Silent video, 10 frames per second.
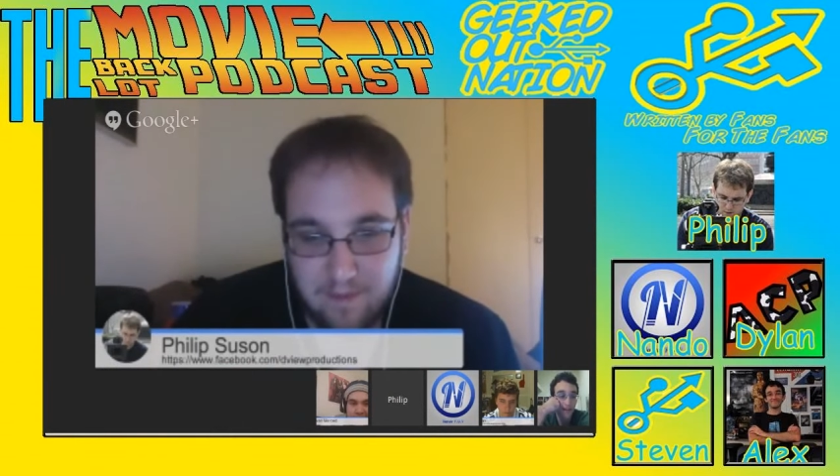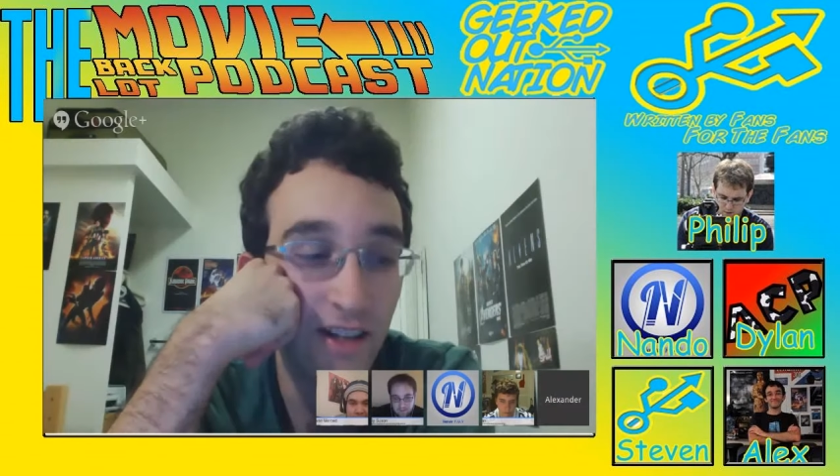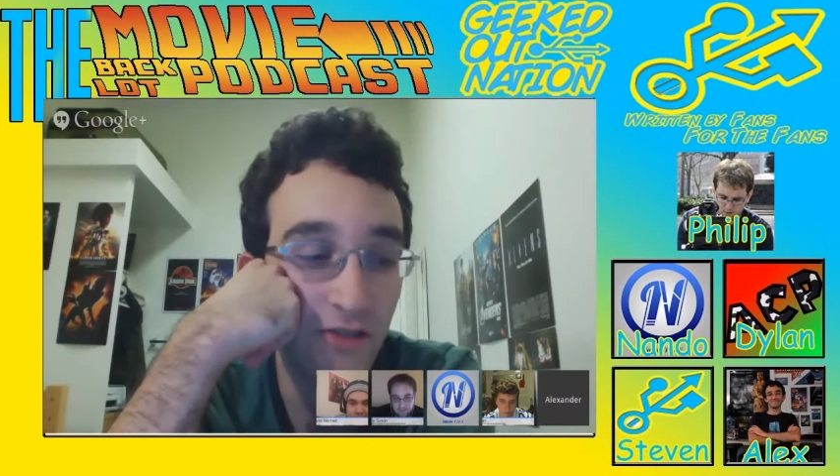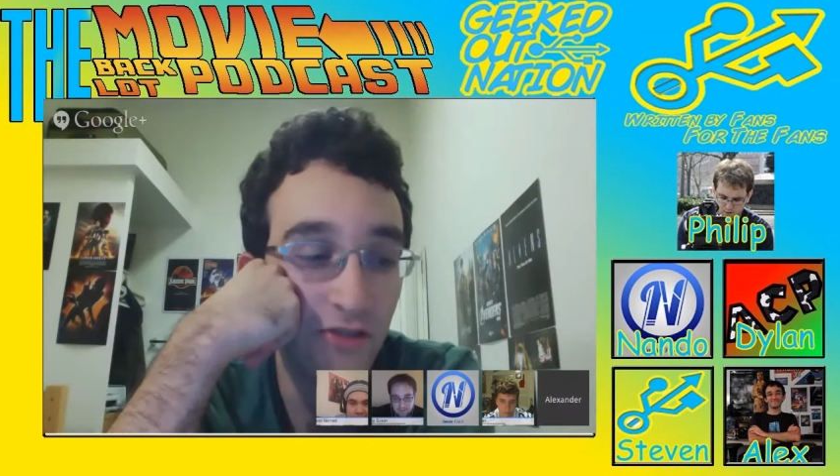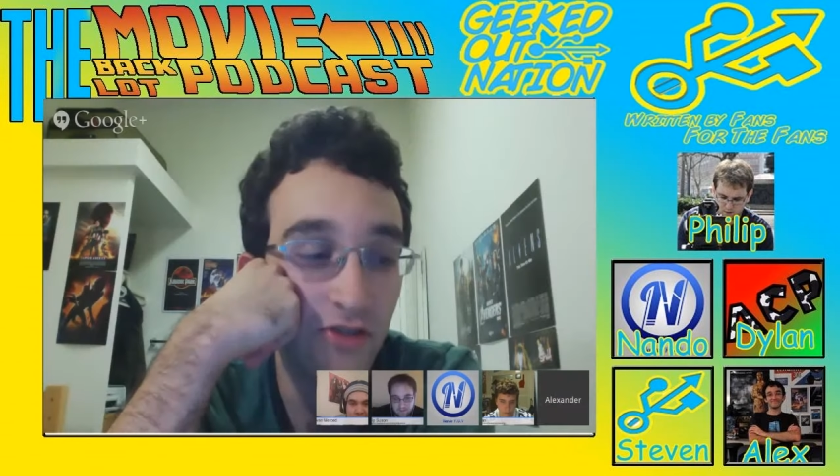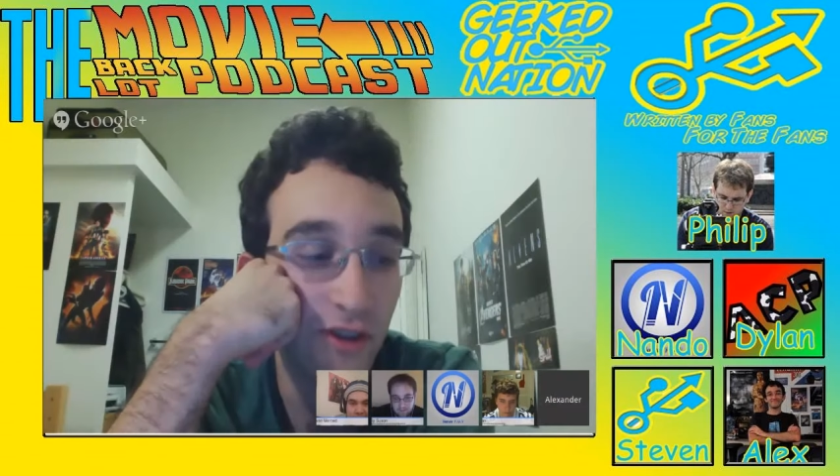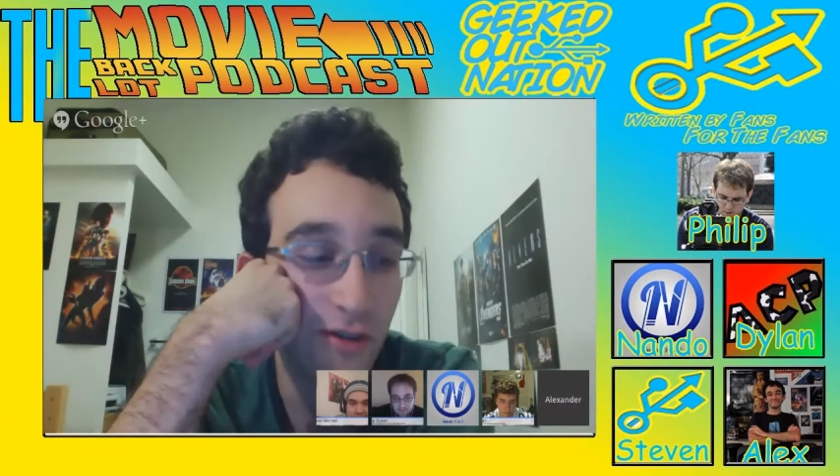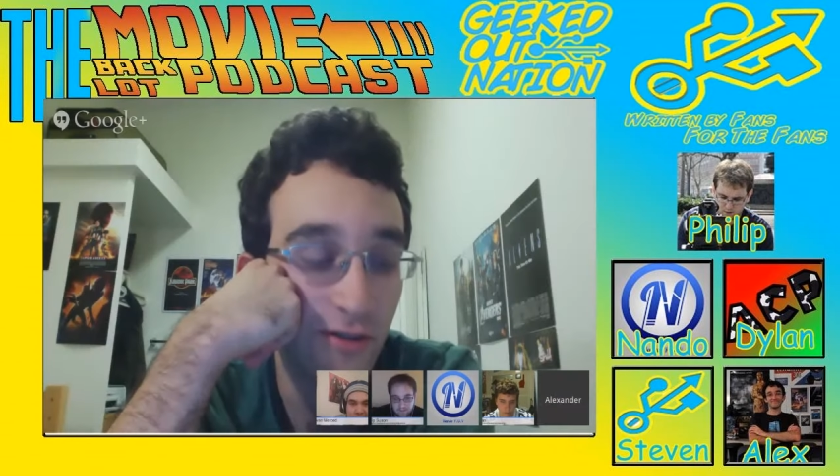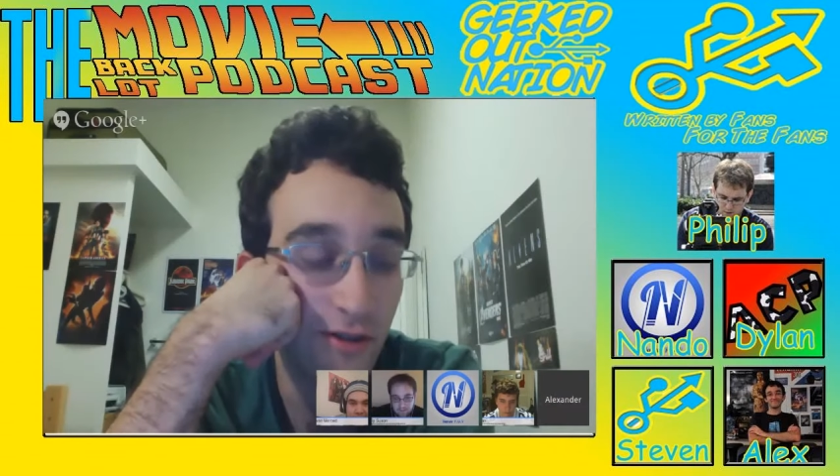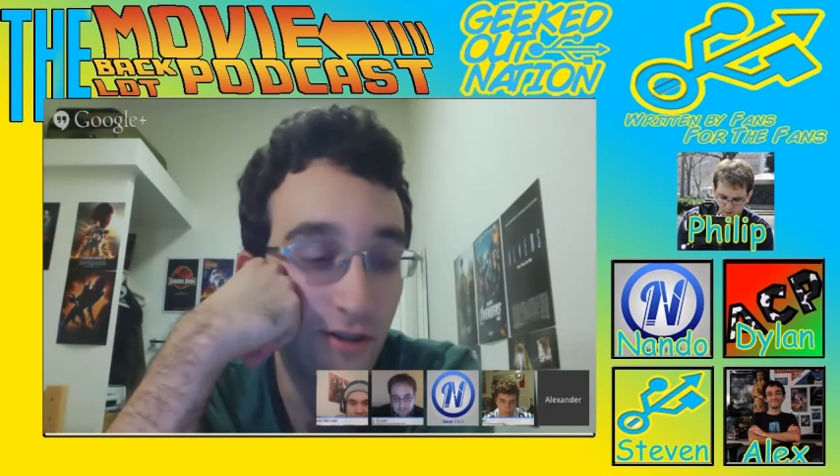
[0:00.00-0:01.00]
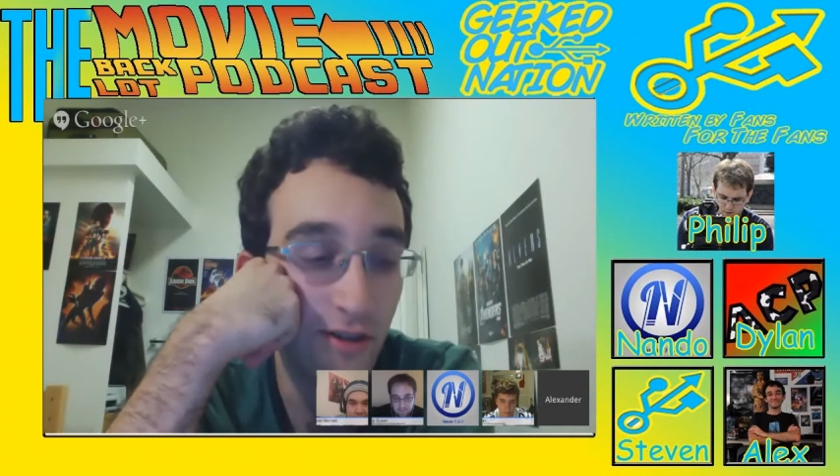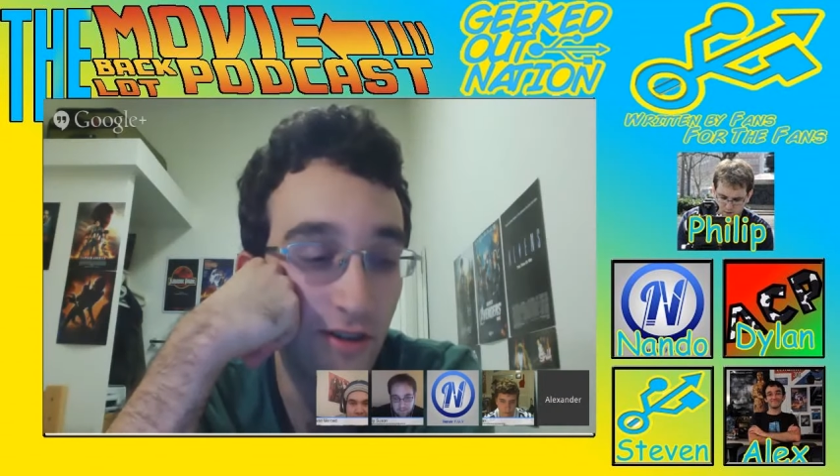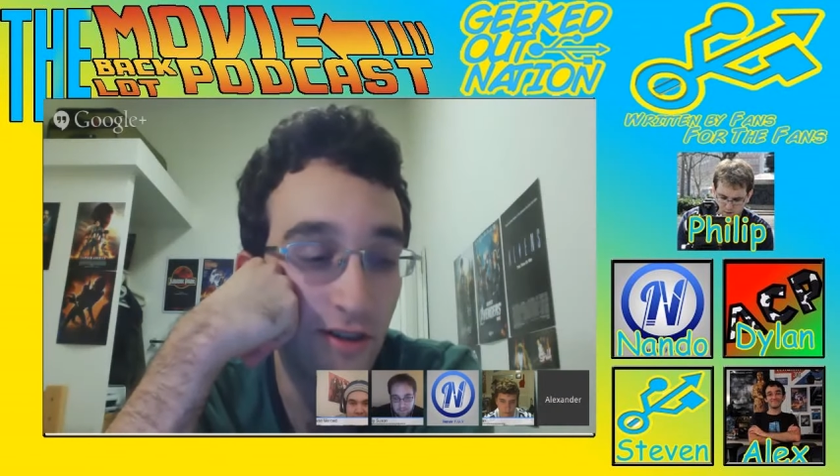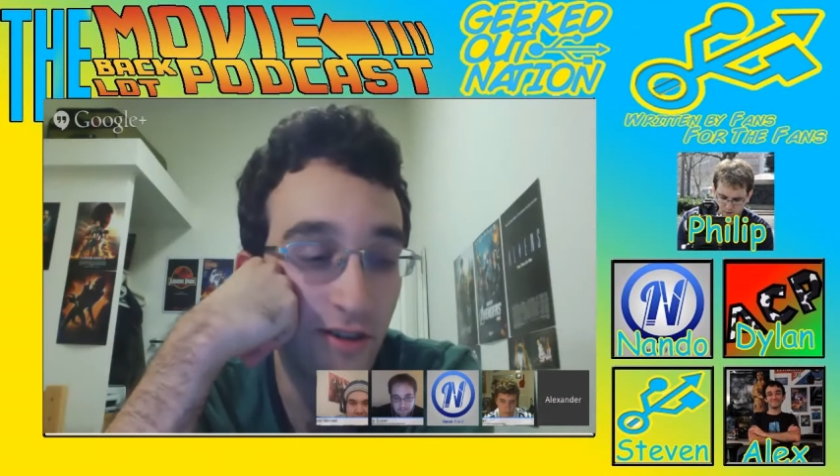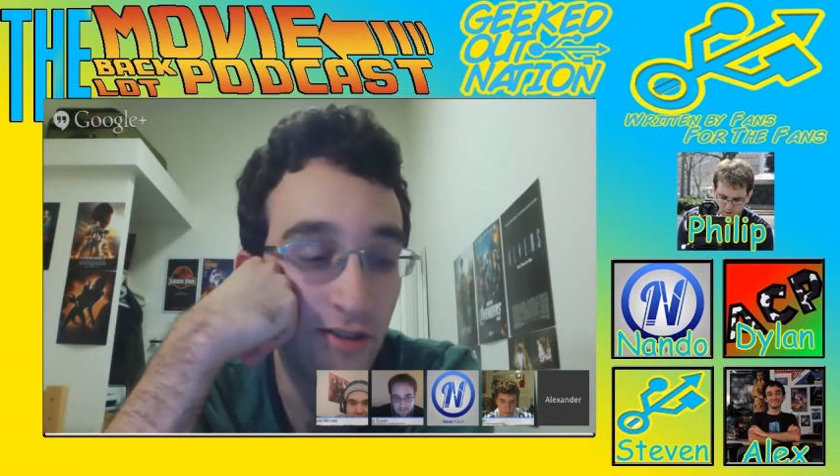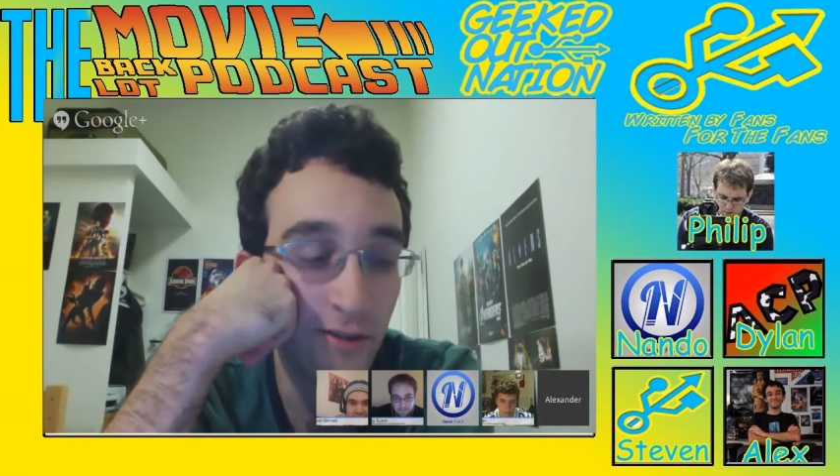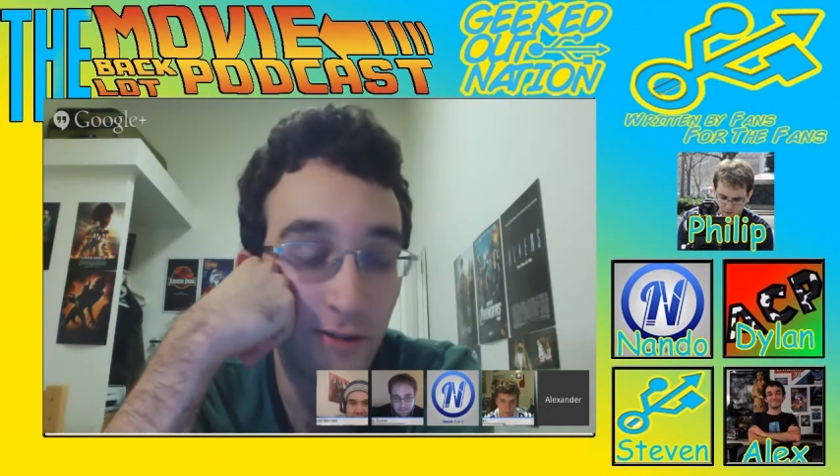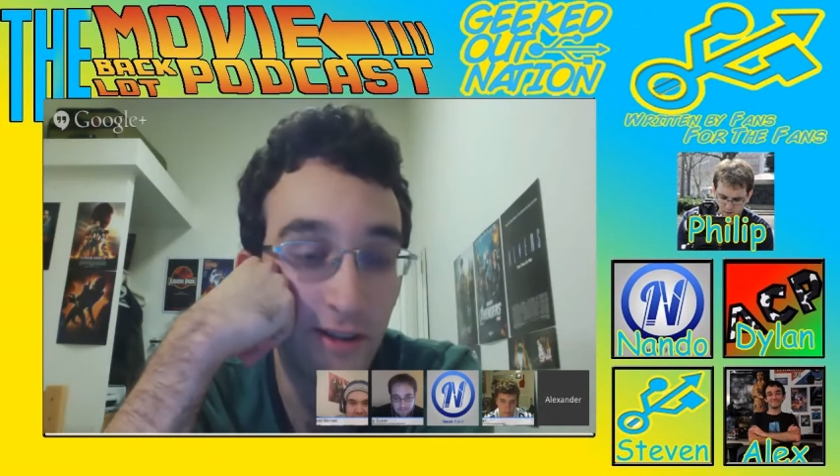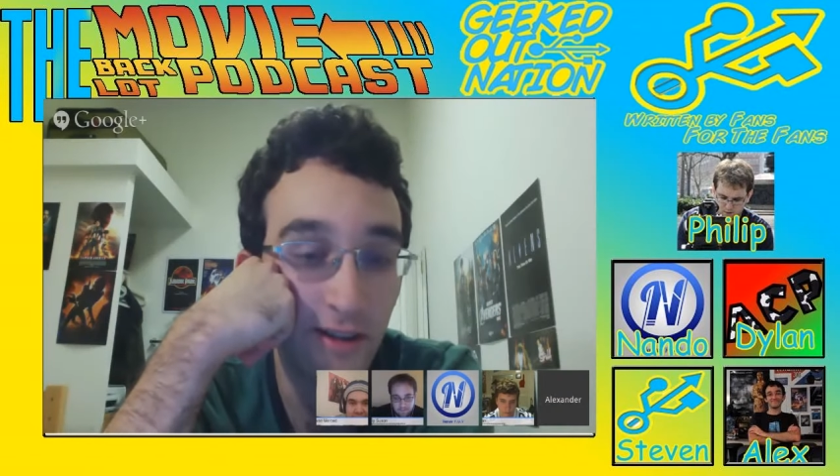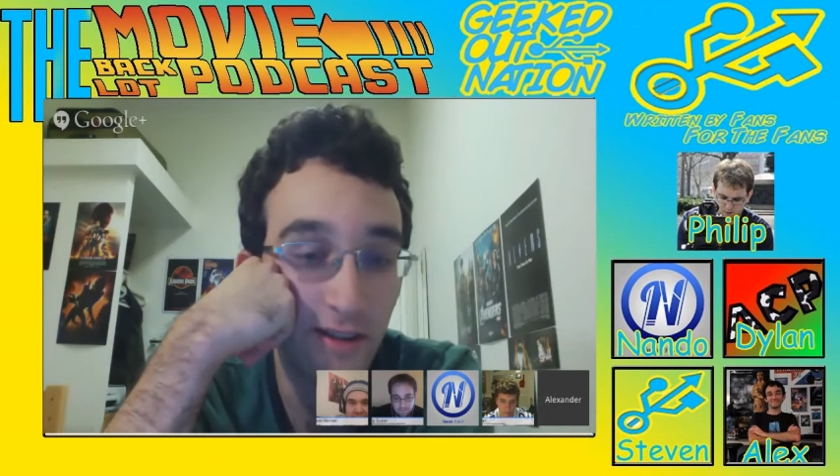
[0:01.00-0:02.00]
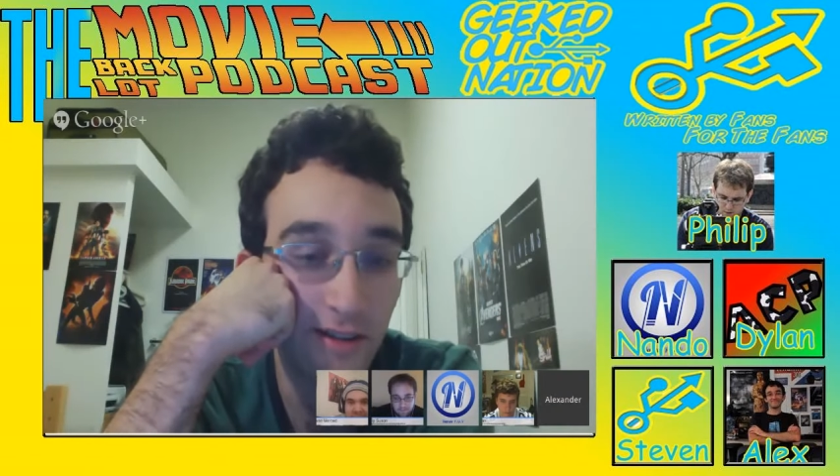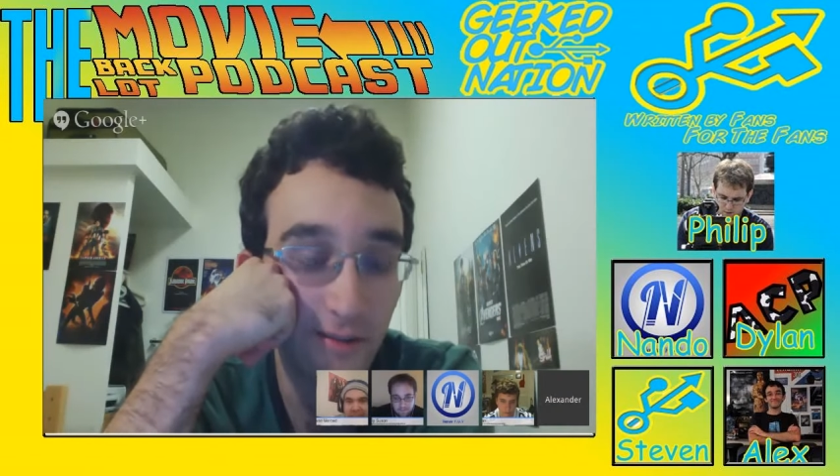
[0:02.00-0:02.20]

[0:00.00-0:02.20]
a joke concerning